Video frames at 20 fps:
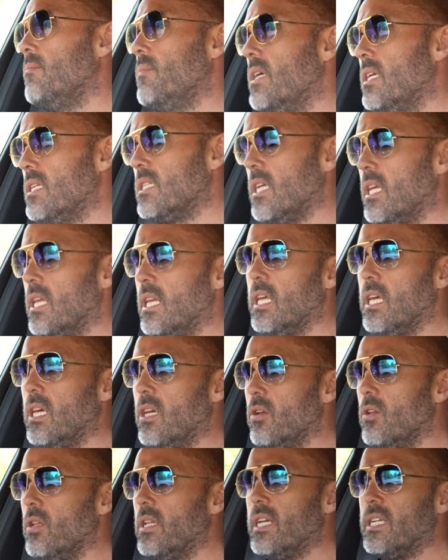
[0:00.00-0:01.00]
Is it
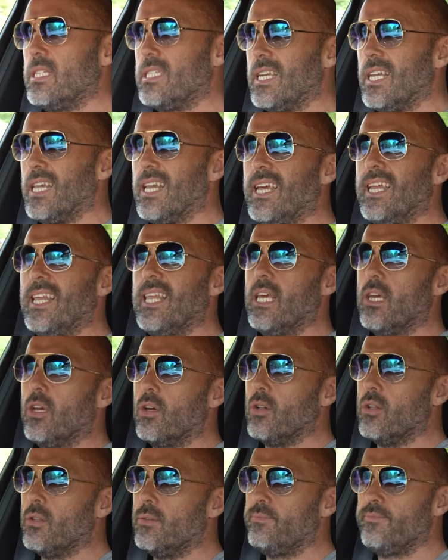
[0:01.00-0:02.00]
legal? Is it
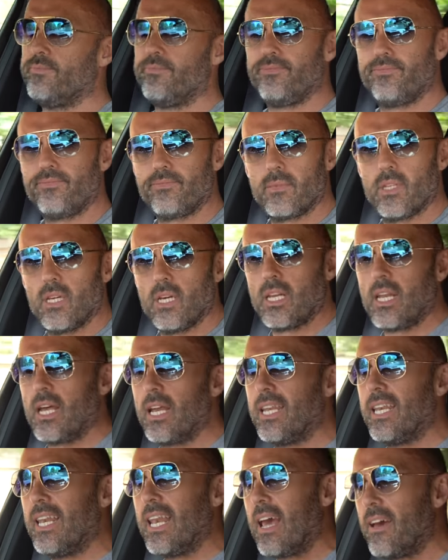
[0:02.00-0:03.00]
illegal? And
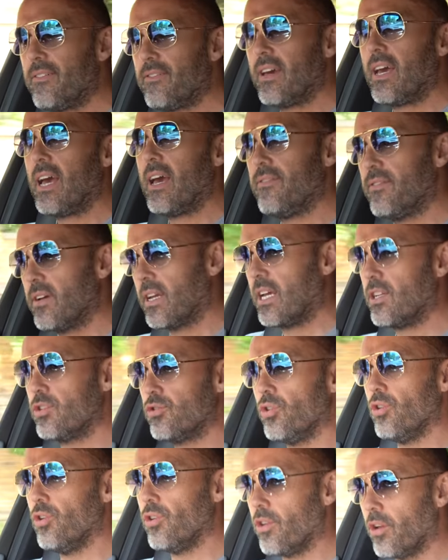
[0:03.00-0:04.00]
I never ever get
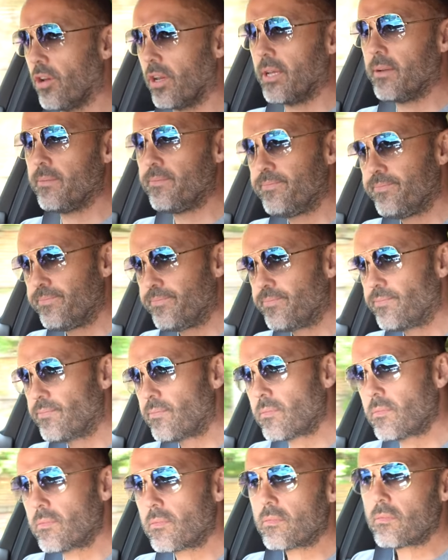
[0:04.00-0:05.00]
drawn on
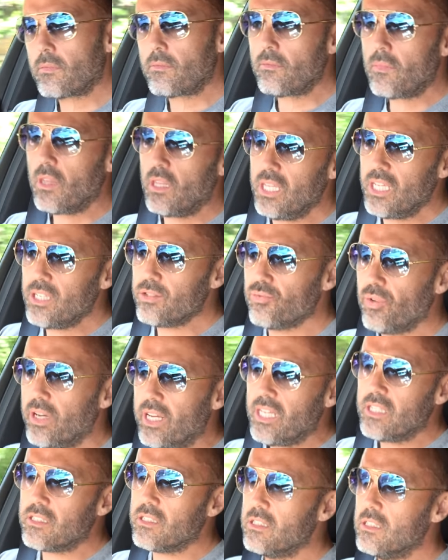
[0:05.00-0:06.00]
it. There's
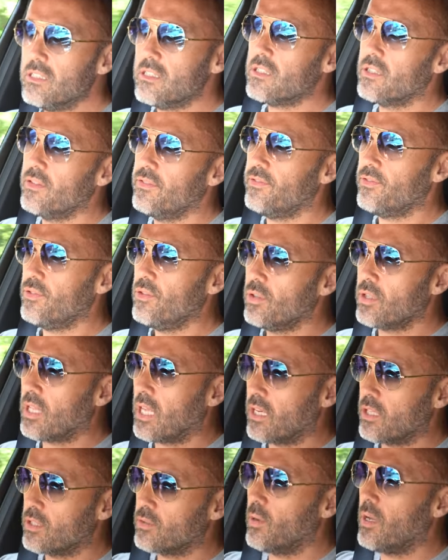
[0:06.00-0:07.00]
reasons for
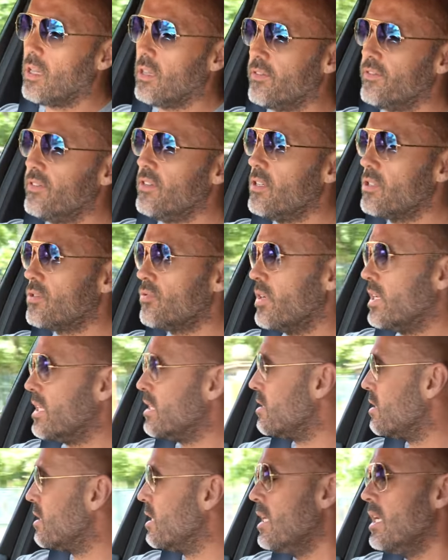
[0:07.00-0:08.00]
that as well. The first
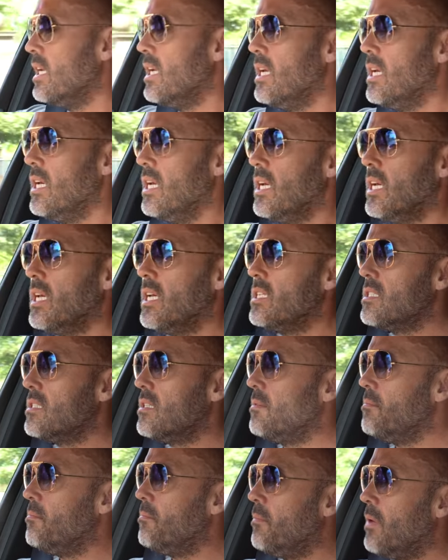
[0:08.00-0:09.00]
reason is
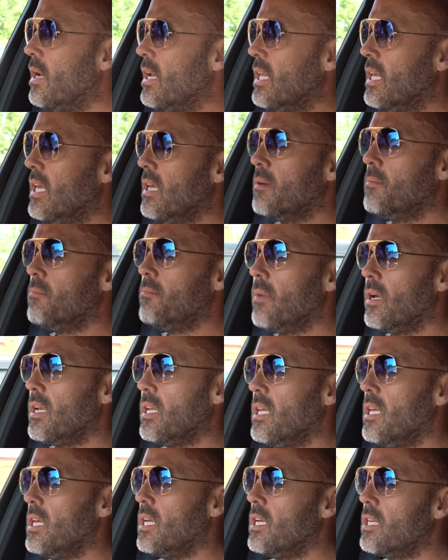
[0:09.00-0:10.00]
that many
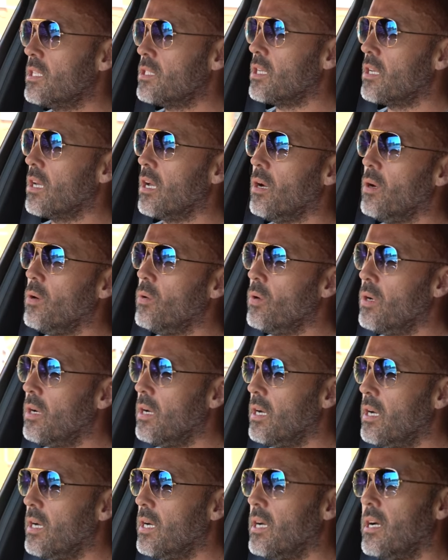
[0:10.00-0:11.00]
years ago
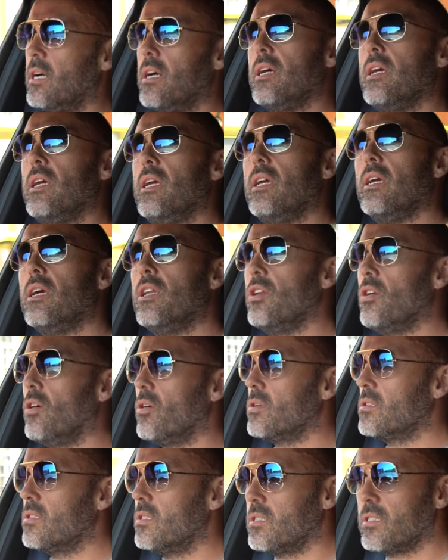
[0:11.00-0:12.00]
I
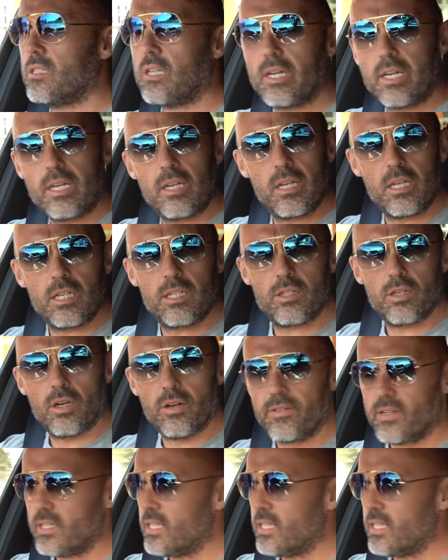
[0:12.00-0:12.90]
knocked a cyclist off.